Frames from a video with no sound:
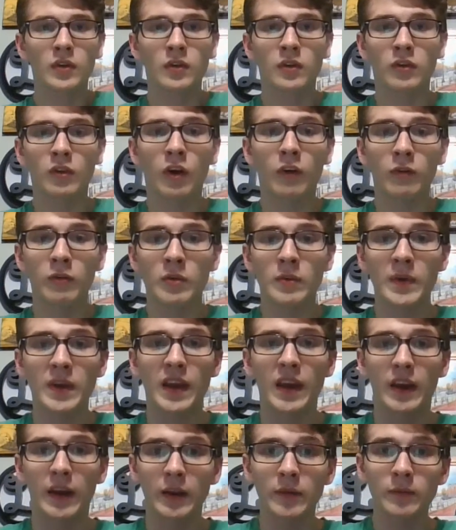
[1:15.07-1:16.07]
to start from the
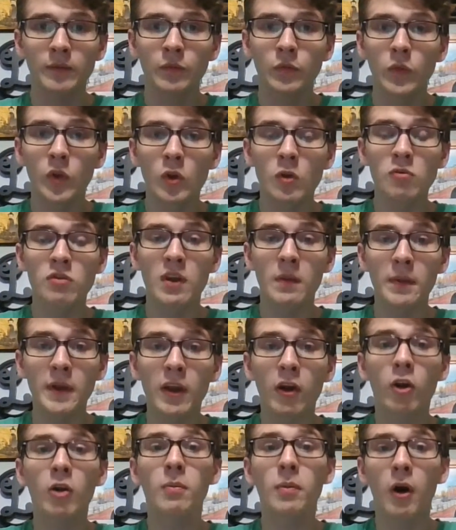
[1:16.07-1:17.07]
beginning, Giuseppe
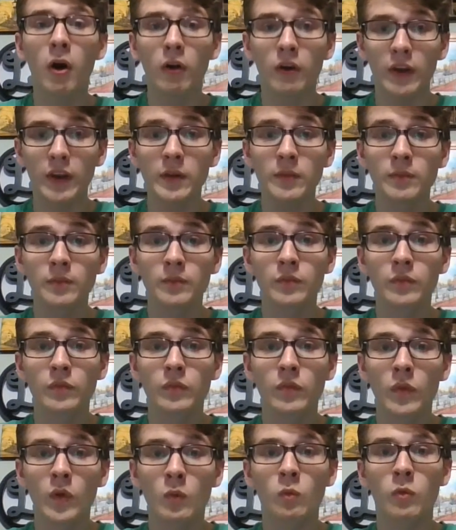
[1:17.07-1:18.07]
Garibaldi
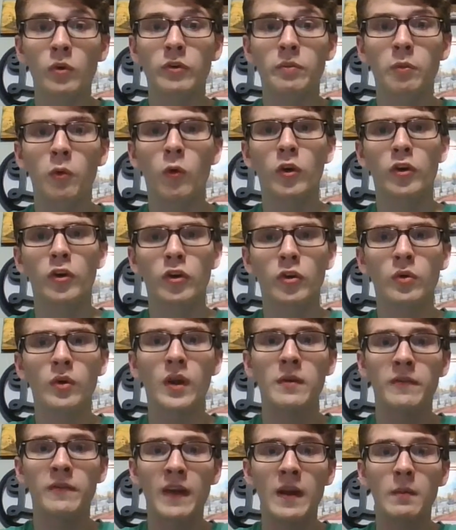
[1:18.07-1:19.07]
was born to
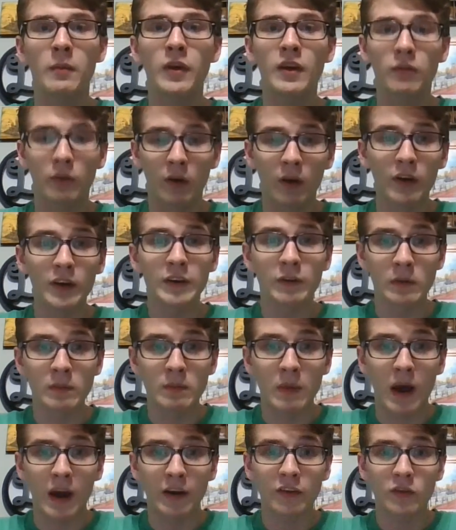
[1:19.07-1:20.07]
a family of relatively
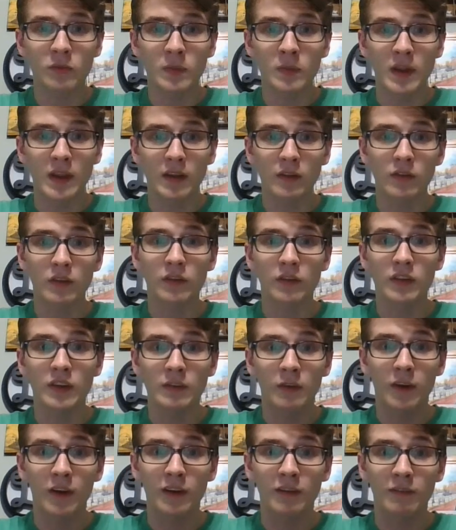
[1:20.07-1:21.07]
modest means, a
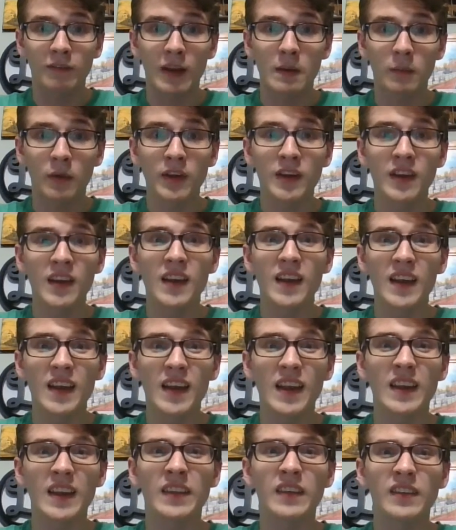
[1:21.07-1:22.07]
seafaring family,
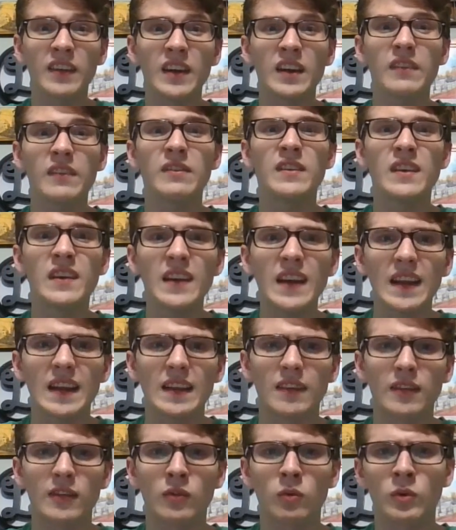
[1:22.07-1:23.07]
in the city of
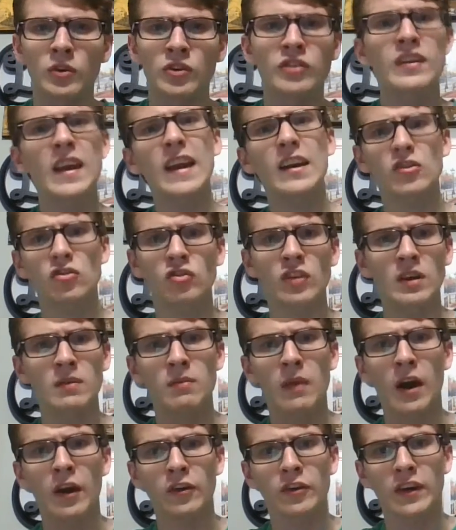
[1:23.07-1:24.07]
Nice, which is actually in
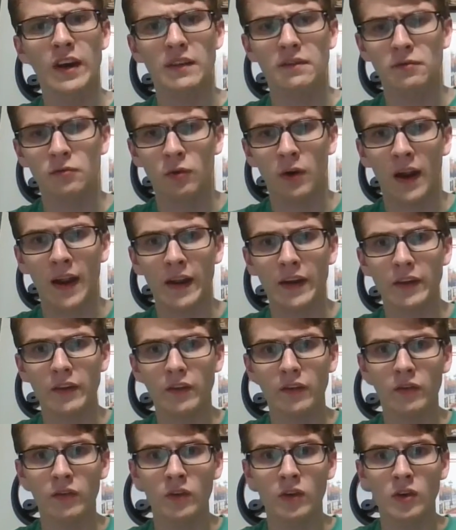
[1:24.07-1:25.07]
modern-day
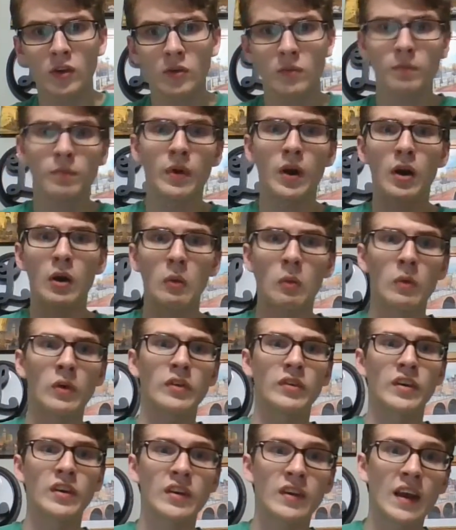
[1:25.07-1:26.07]
France, but
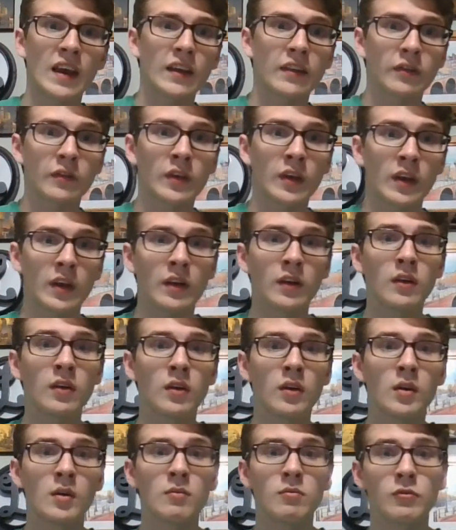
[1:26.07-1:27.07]
was contested
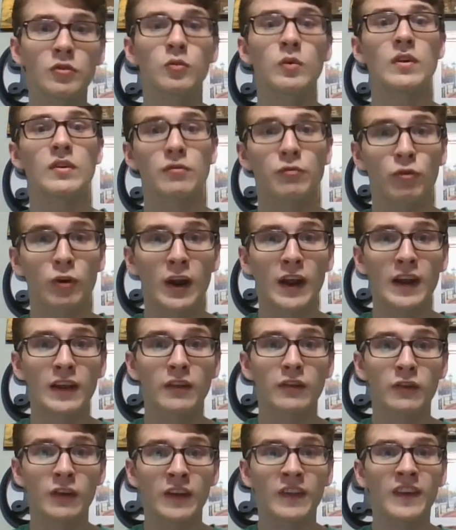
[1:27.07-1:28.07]
between
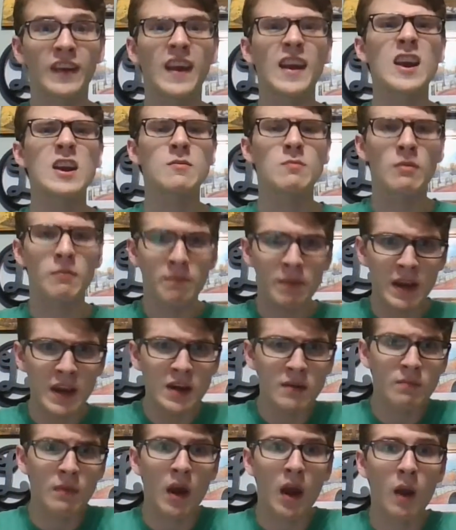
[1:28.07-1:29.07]
France and the Kingdom of
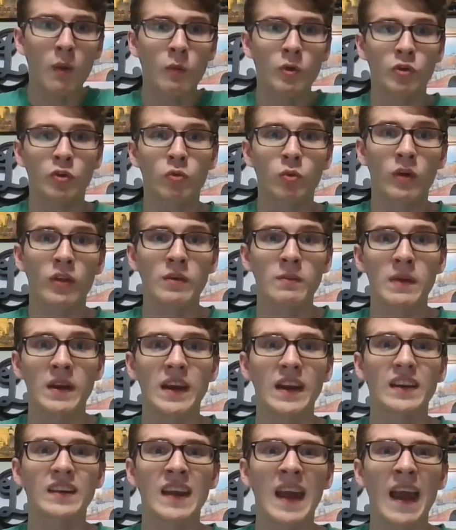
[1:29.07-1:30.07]
Piedmont, which was one of the many
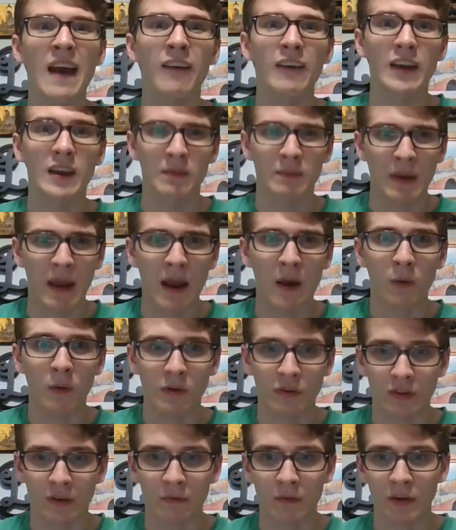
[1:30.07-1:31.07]
Italian
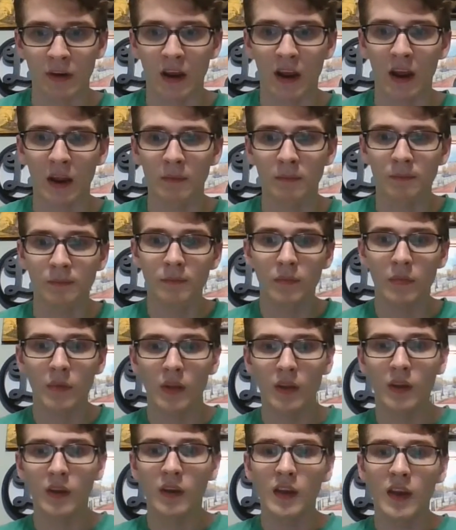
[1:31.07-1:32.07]
powers at the time.
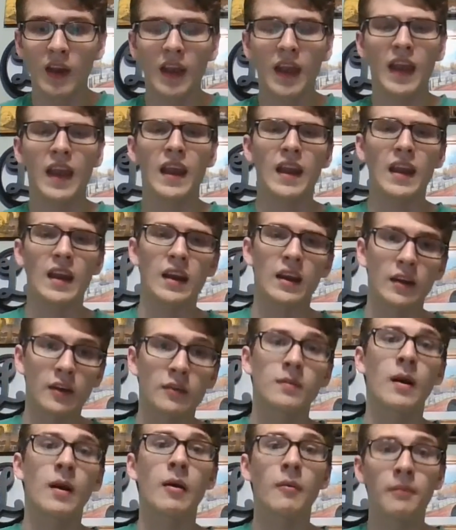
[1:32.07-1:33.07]
And,
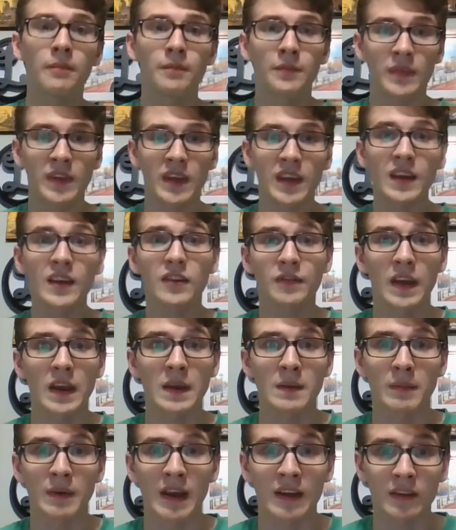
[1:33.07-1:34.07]
well, his
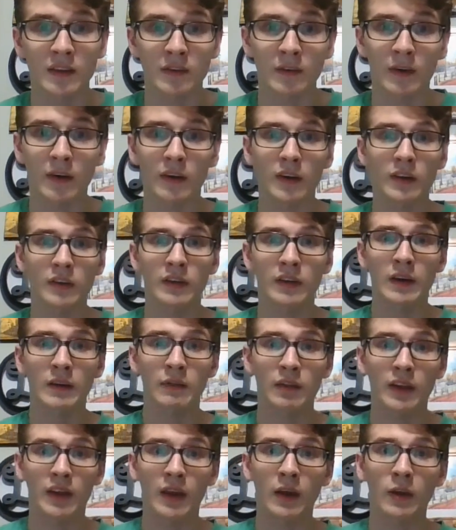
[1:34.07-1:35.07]
family, at the very least, and
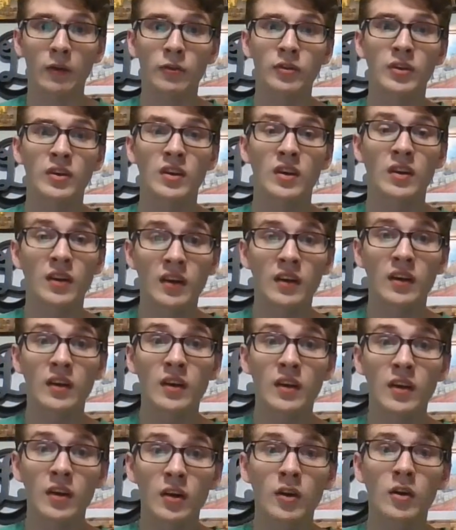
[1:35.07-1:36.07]
everything else,
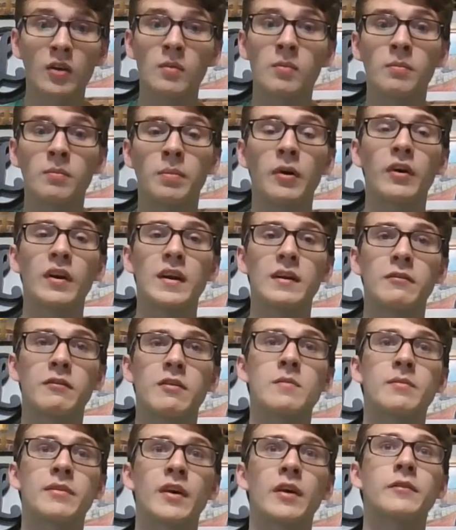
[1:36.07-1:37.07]
believed
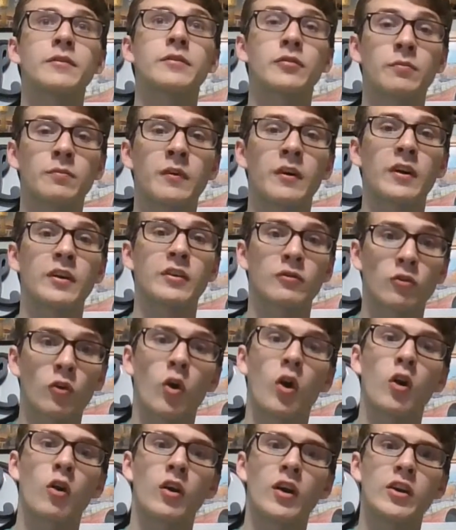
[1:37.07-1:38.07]
themselves very
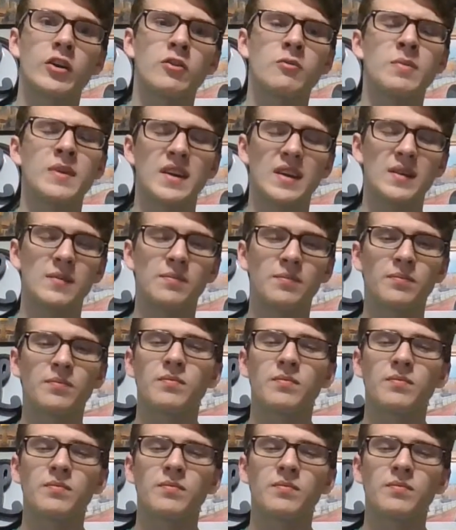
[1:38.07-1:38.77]
strongly to be